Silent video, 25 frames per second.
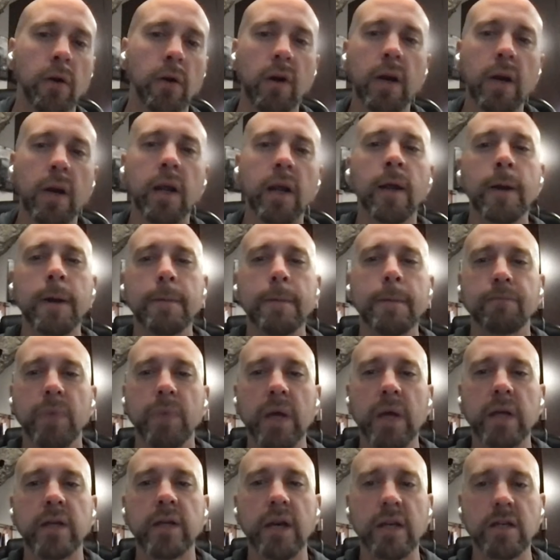agree
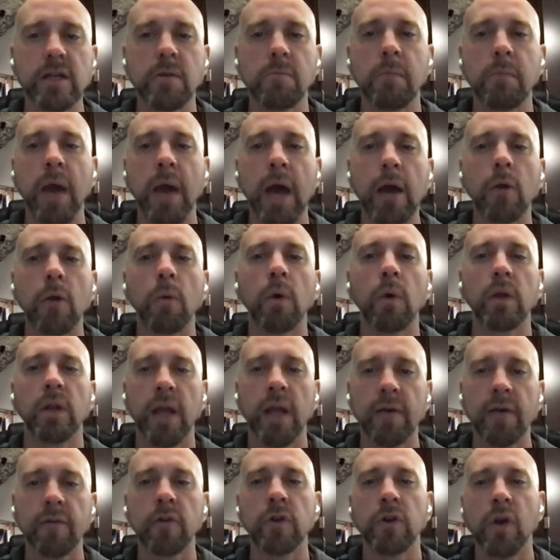that it doesn't matter what
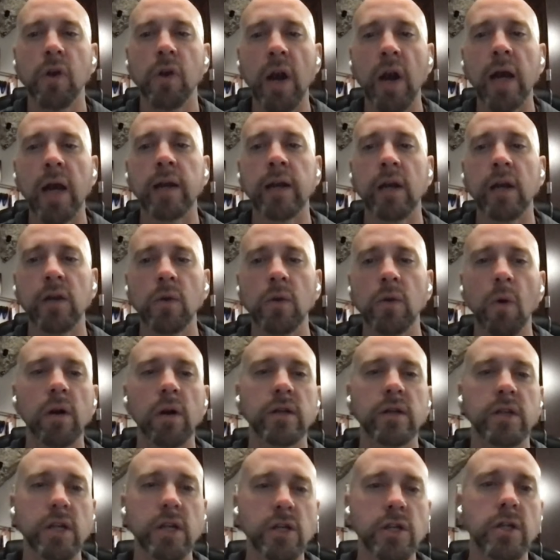level you're at. Now, you
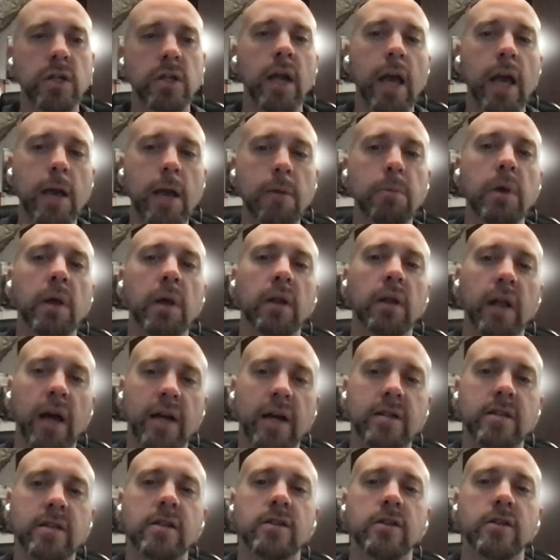are teaching AP
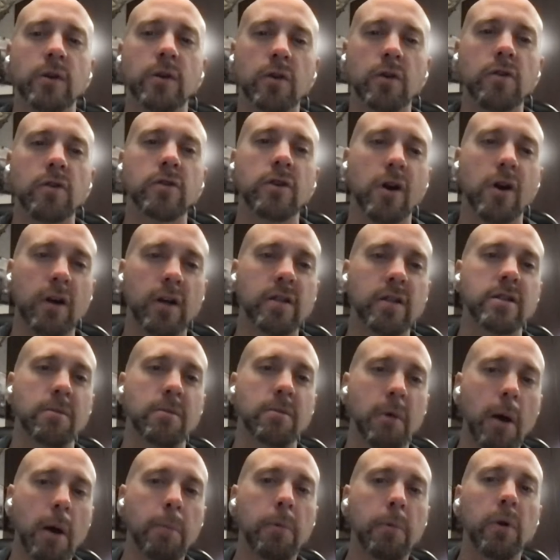classes, so you're talking
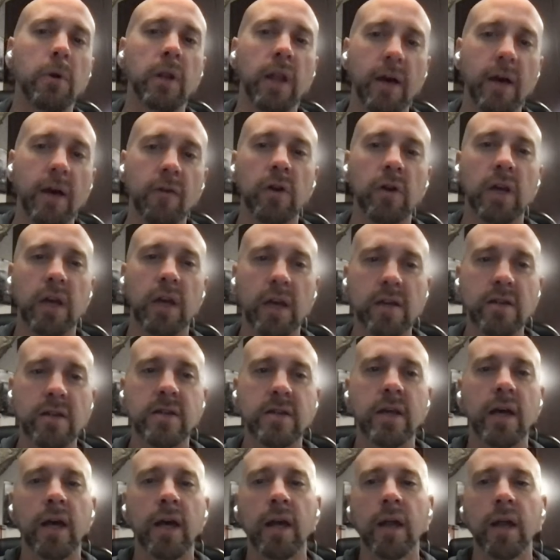some upper level
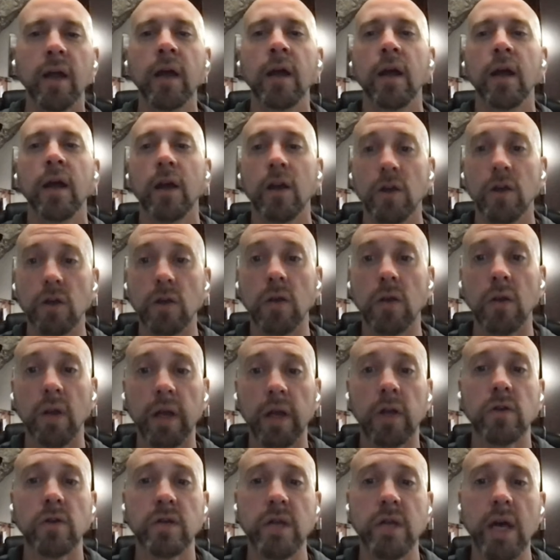kids that,
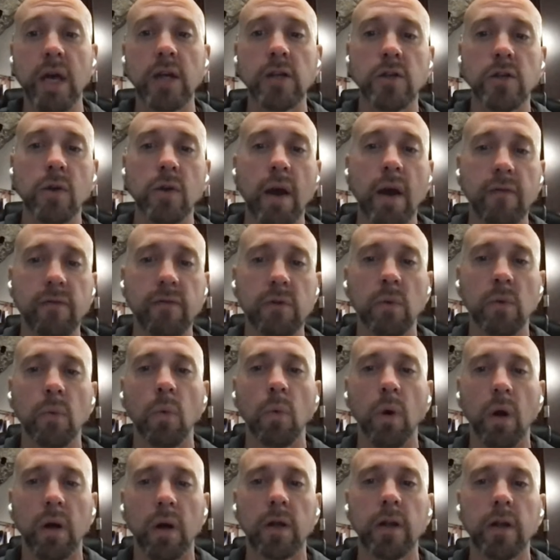like you said, you have to
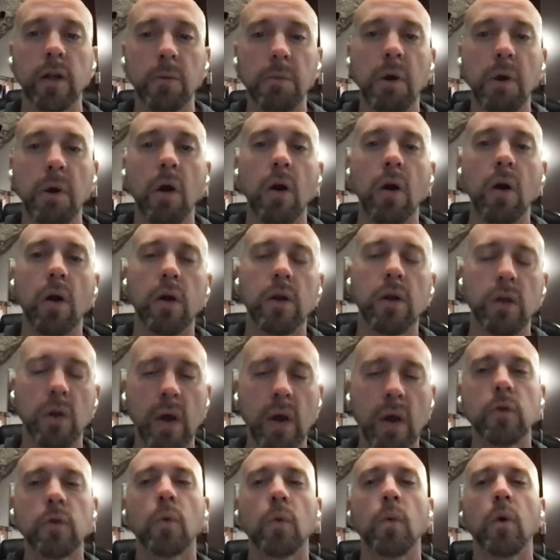work a little bit.
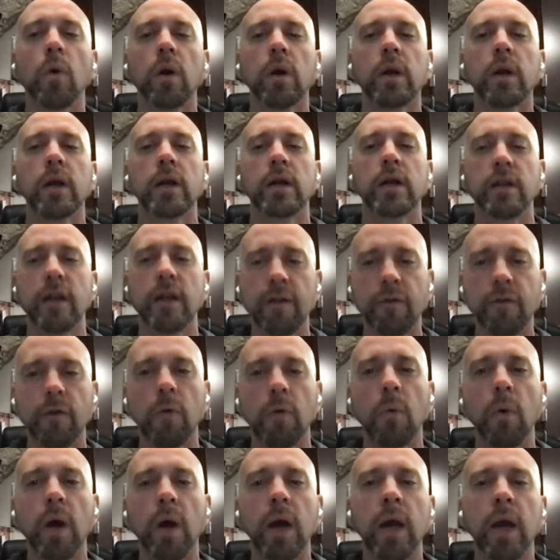You have to work in a
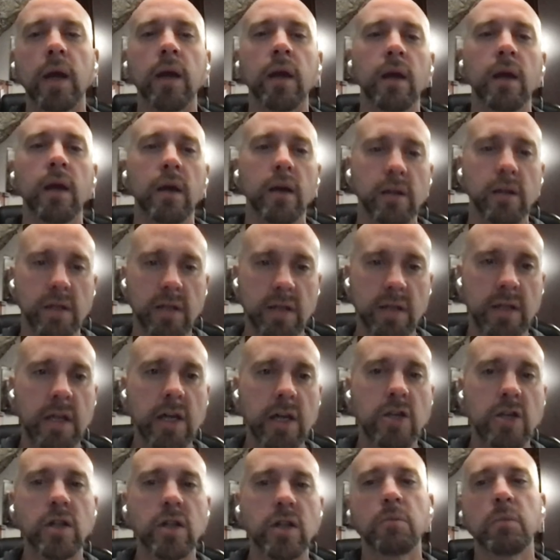different way to
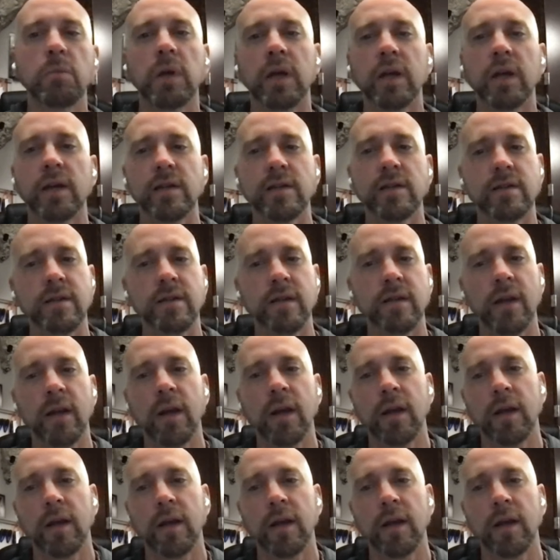teach them because